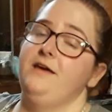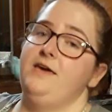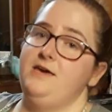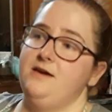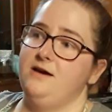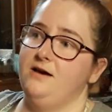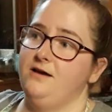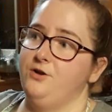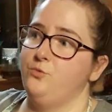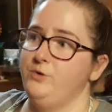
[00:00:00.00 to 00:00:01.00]

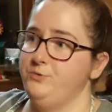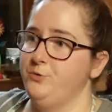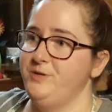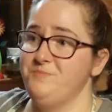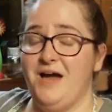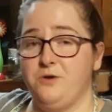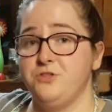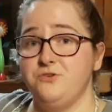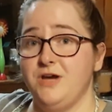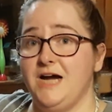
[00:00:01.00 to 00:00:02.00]
and we will be back
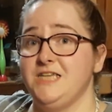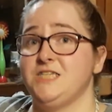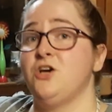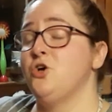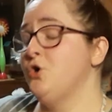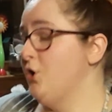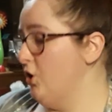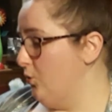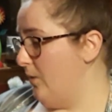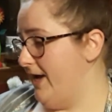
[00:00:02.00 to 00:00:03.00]
with you guys
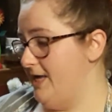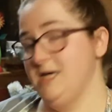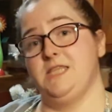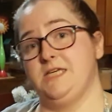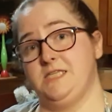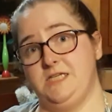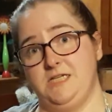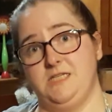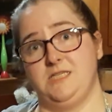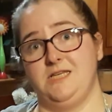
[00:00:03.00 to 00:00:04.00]
when this
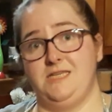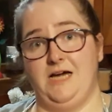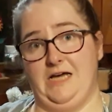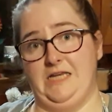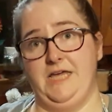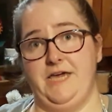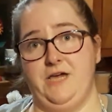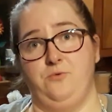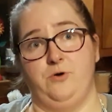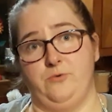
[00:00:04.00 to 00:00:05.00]
is done
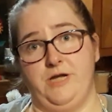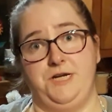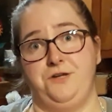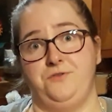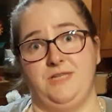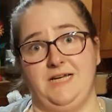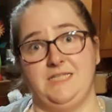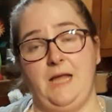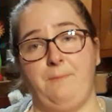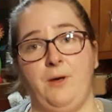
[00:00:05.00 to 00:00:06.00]
and we're ready to do the next
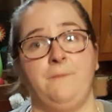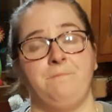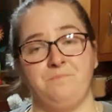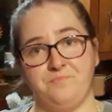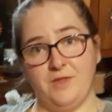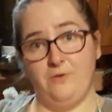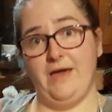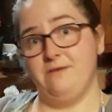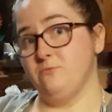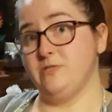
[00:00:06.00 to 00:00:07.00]
step.
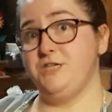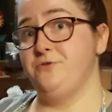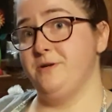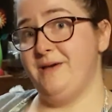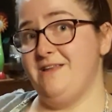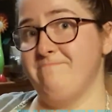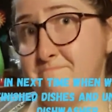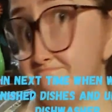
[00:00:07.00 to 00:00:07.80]
Okay, we'll see you in a bit.